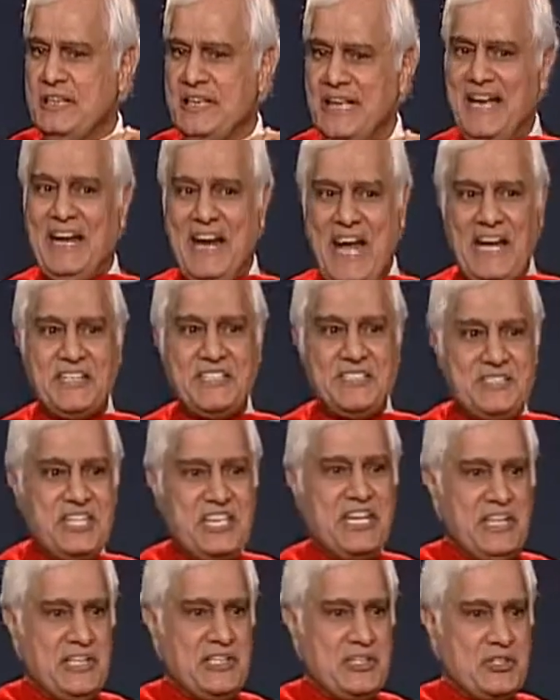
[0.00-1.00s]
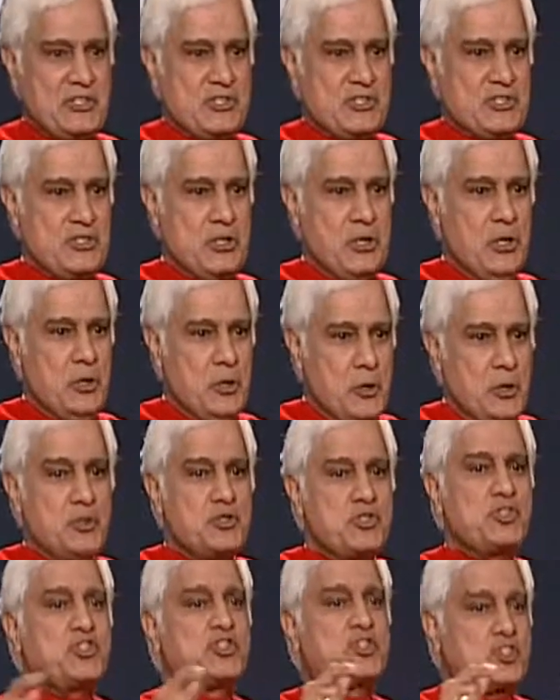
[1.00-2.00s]
and ideas
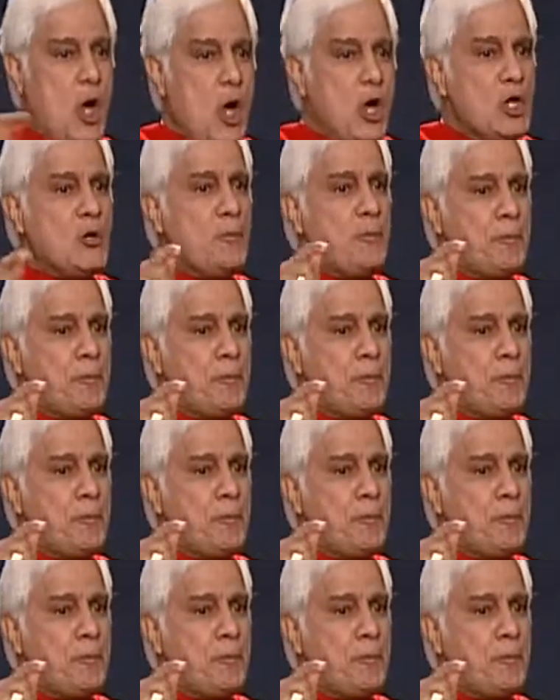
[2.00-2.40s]
whose sole